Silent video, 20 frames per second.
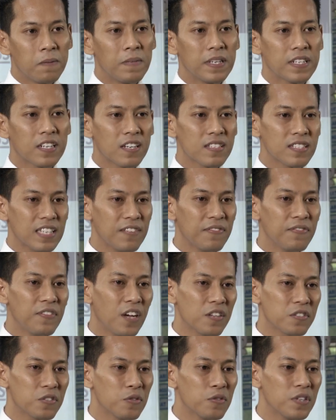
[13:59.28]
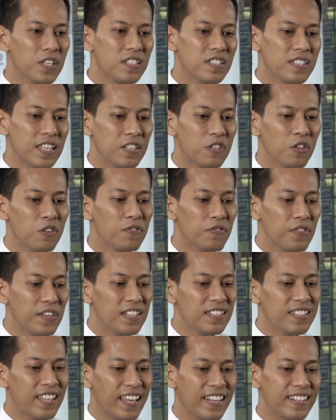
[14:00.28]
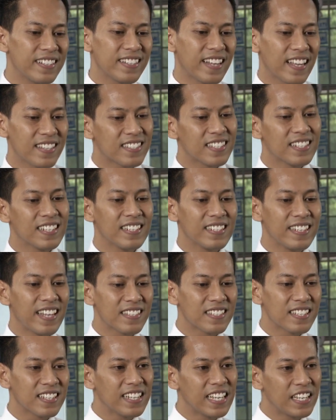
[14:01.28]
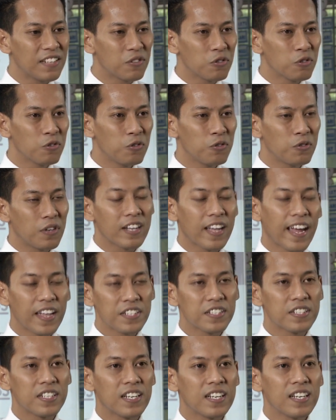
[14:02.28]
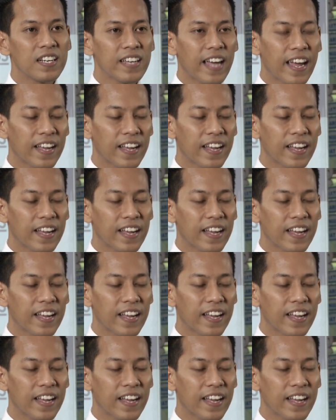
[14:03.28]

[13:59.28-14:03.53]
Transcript: Because if not, students, they don't feel that there's a need to finish the